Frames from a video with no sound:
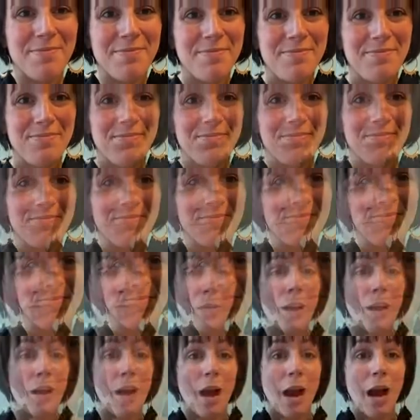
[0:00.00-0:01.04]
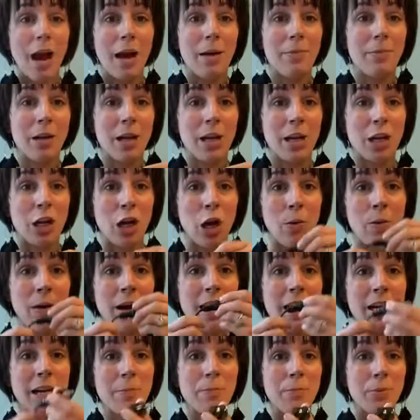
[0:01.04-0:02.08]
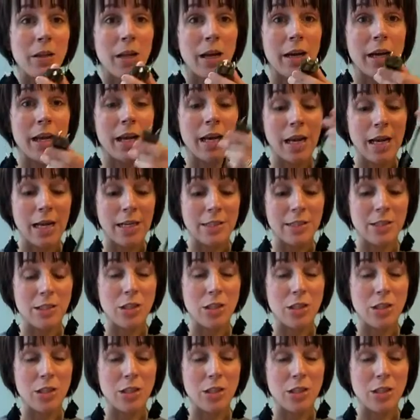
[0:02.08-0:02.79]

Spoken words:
So I'm going to go ahead and plug it in.